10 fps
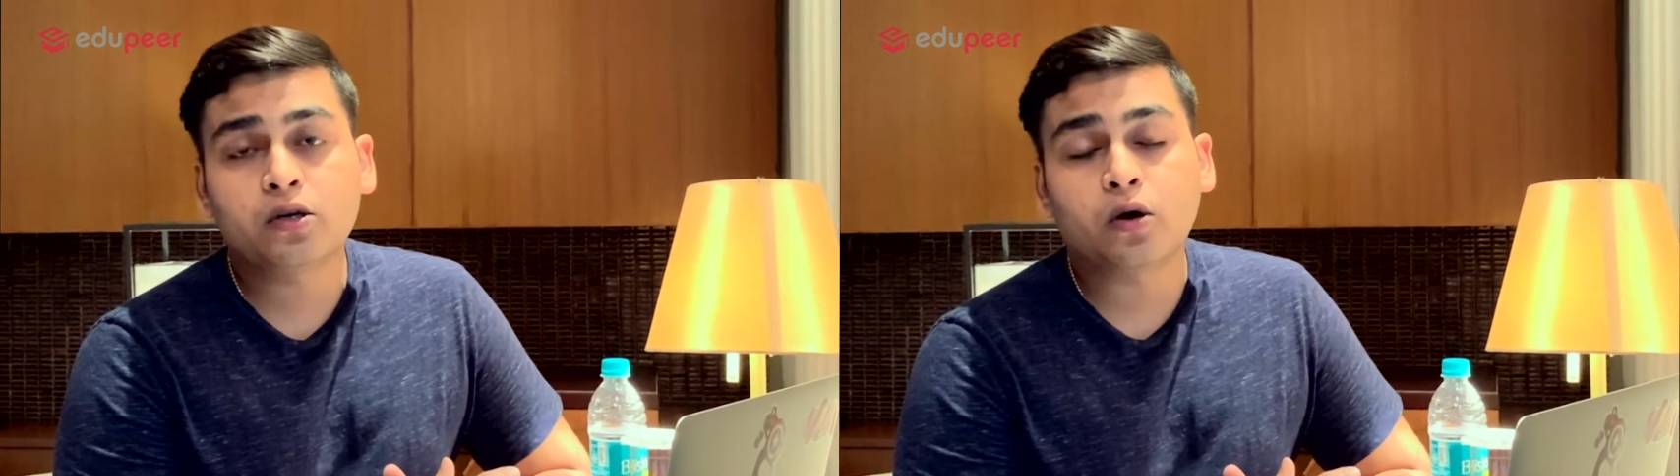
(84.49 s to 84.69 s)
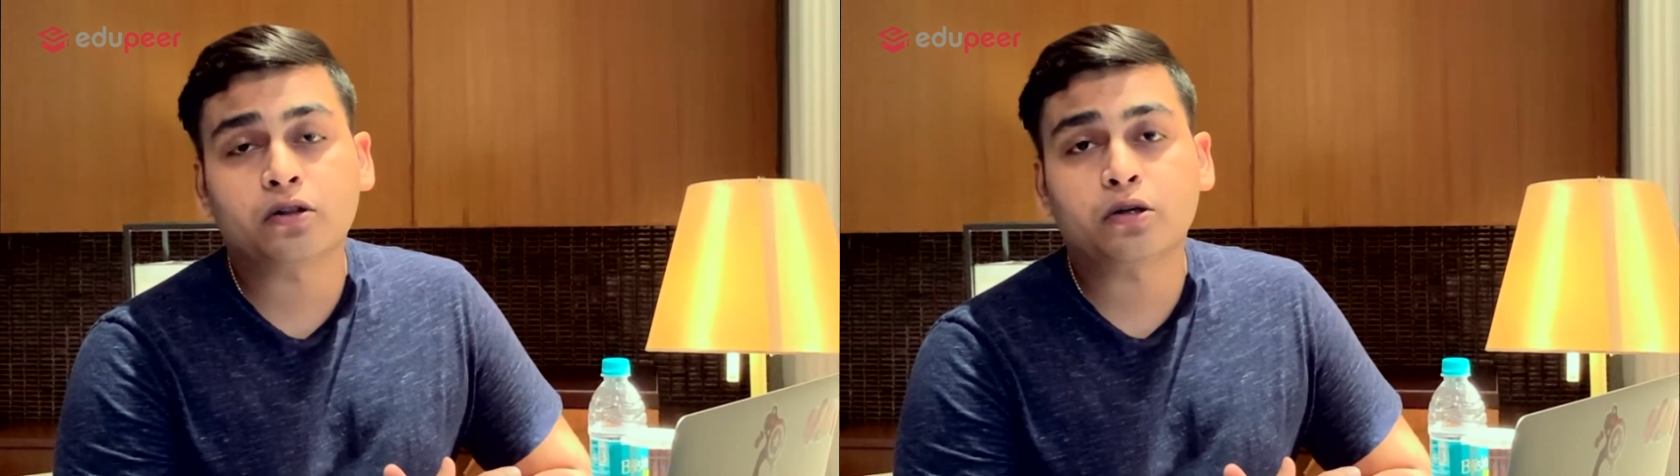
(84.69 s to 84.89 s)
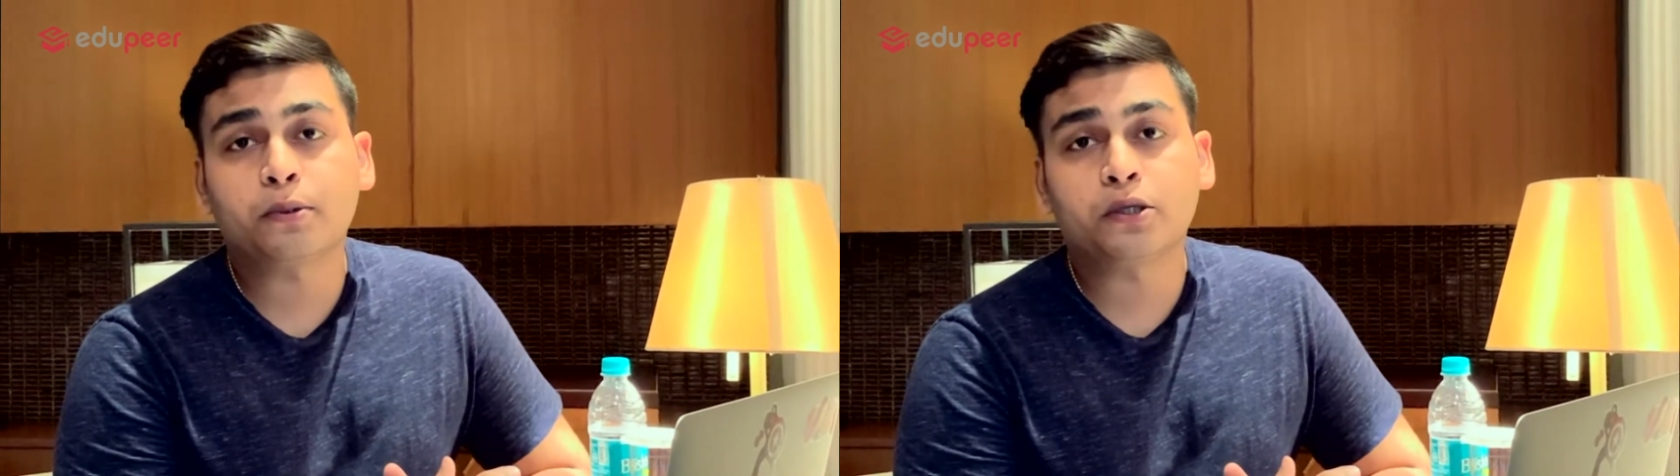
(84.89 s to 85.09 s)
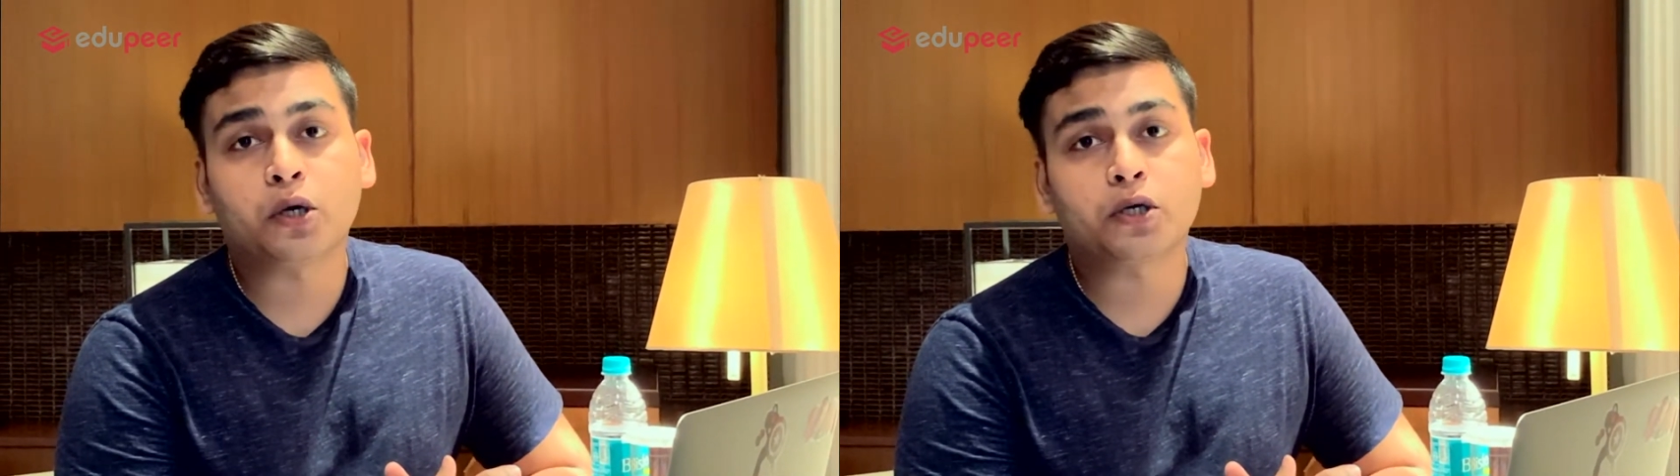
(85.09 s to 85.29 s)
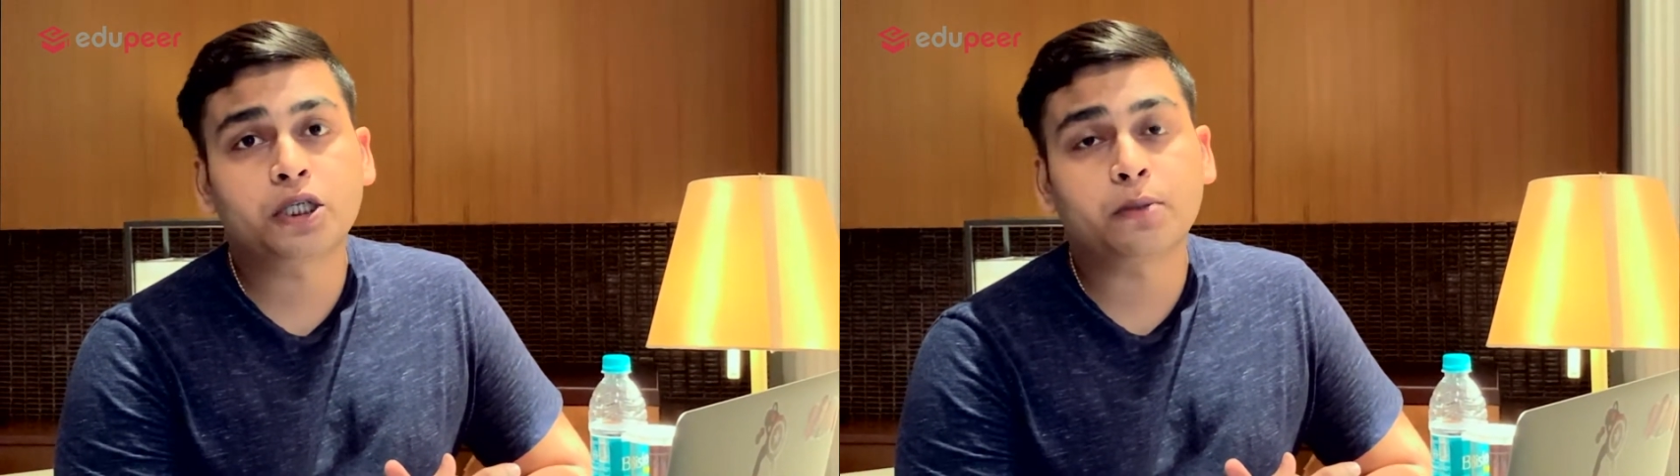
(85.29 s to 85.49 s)
the
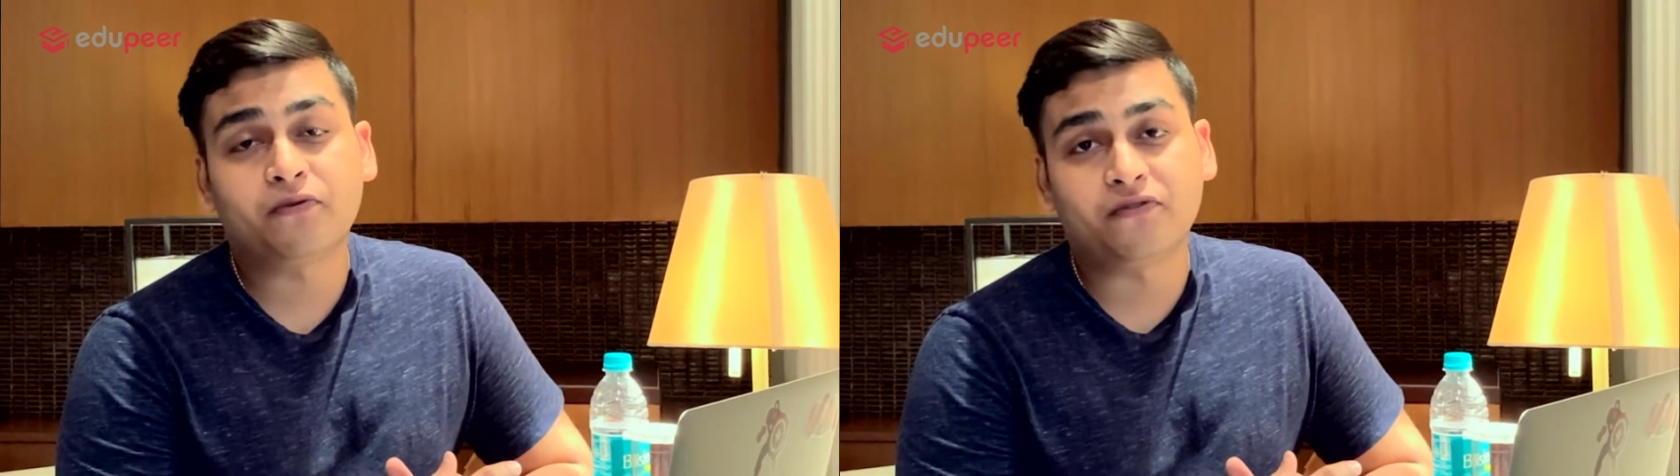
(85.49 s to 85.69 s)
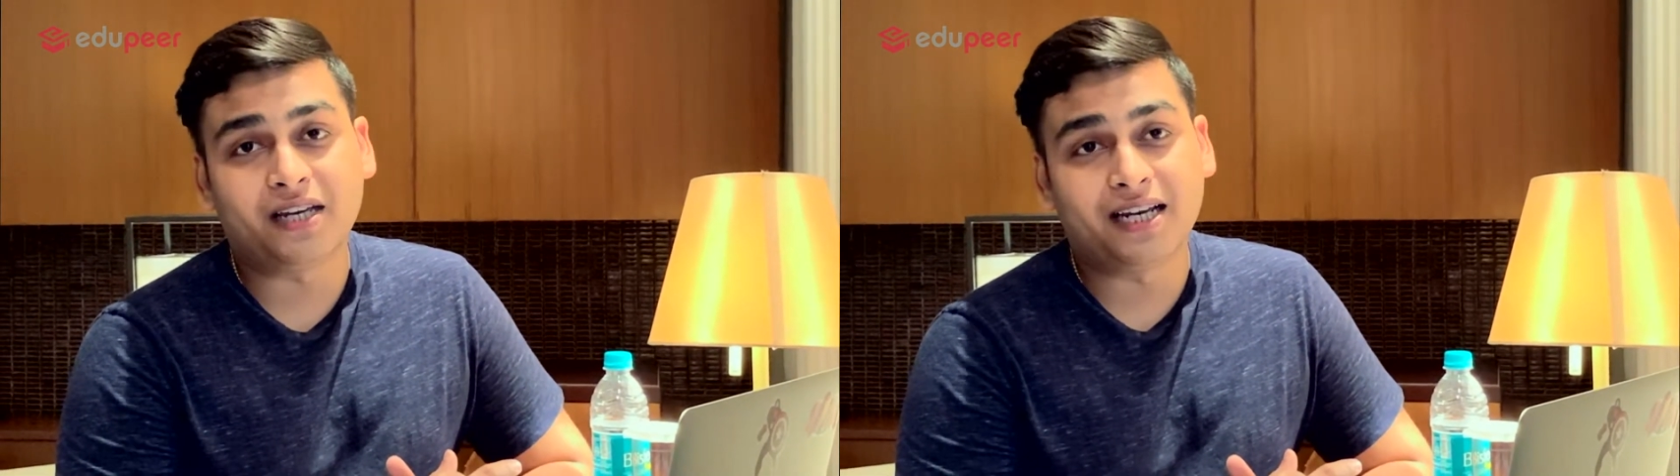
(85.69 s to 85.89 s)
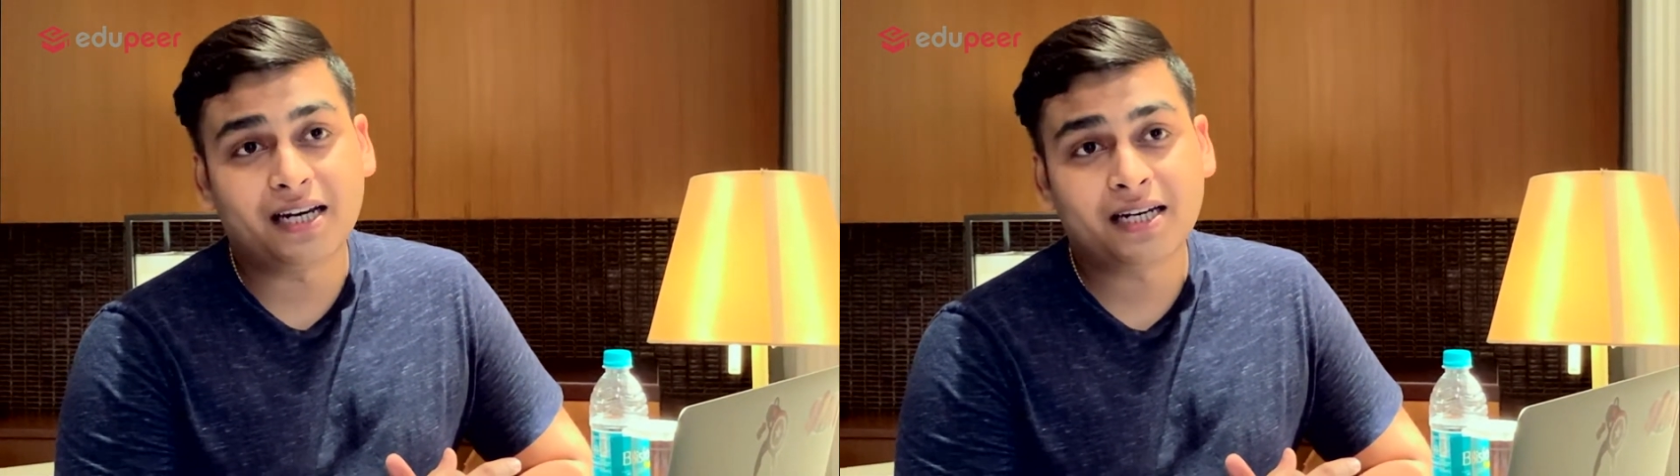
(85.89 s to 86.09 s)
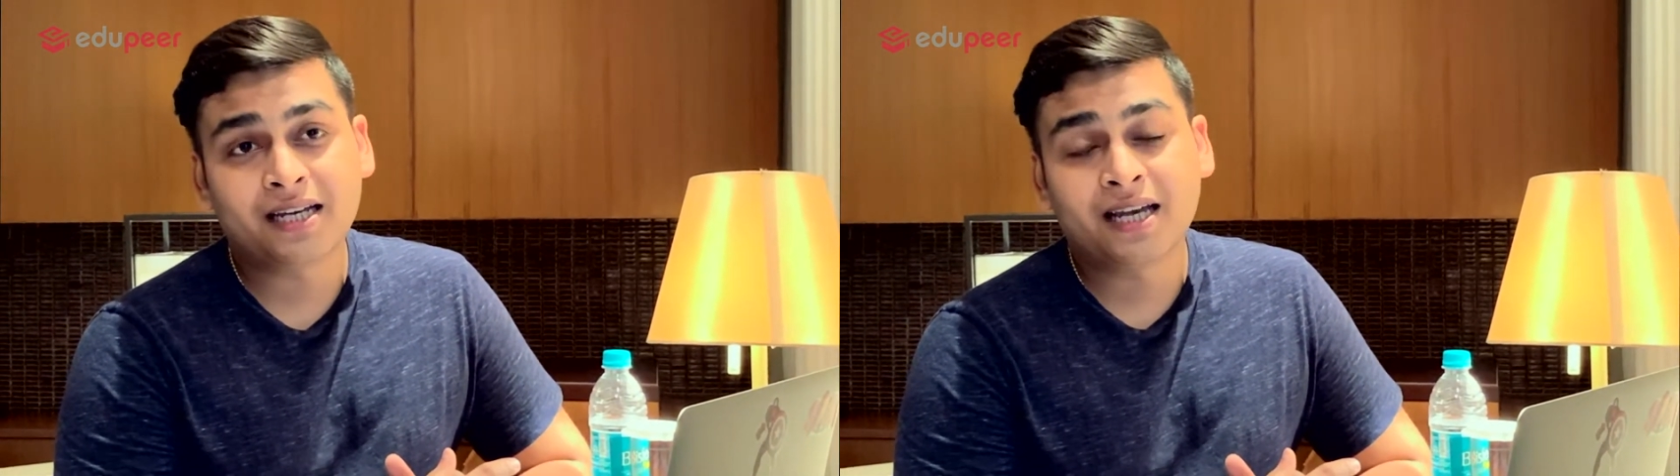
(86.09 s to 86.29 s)
entrepreneurship field,